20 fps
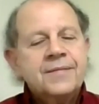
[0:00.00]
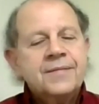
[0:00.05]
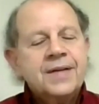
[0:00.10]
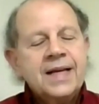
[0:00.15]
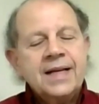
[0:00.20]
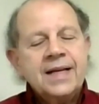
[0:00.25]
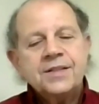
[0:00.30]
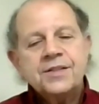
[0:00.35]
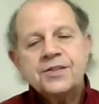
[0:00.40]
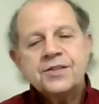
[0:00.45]

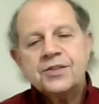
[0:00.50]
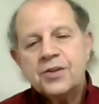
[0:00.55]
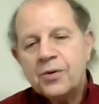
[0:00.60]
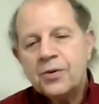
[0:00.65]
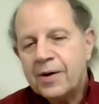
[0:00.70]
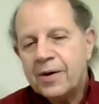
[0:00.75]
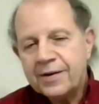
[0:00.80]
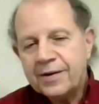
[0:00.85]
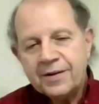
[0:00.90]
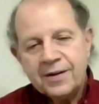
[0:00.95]
it's so
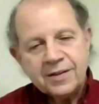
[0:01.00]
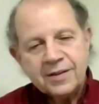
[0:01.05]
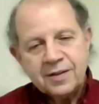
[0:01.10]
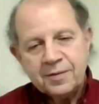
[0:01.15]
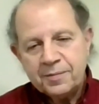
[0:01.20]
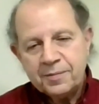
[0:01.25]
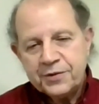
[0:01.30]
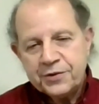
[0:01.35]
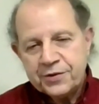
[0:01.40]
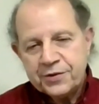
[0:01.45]
hard not
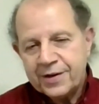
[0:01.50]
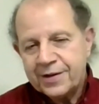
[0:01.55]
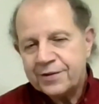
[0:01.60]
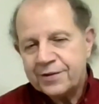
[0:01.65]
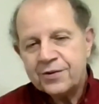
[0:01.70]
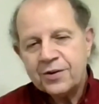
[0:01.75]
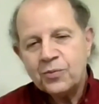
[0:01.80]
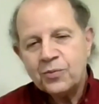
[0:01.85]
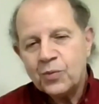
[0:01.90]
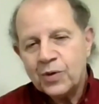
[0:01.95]
to judge
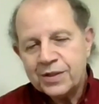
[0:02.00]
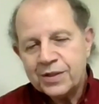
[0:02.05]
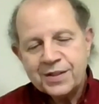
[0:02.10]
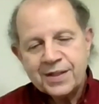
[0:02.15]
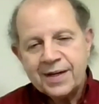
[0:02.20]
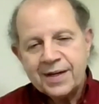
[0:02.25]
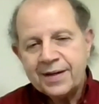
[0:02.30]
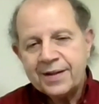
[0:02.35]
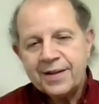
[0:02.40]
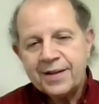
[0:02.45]
on one
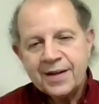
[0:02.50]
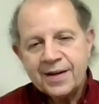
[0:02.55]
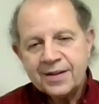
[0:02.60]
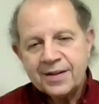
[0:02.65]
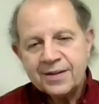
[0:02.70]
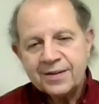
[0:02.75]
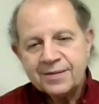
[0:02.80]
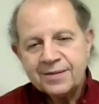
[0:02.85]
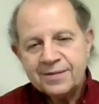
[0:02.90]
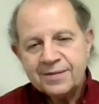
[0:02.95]
side or the
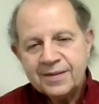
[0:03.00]
other.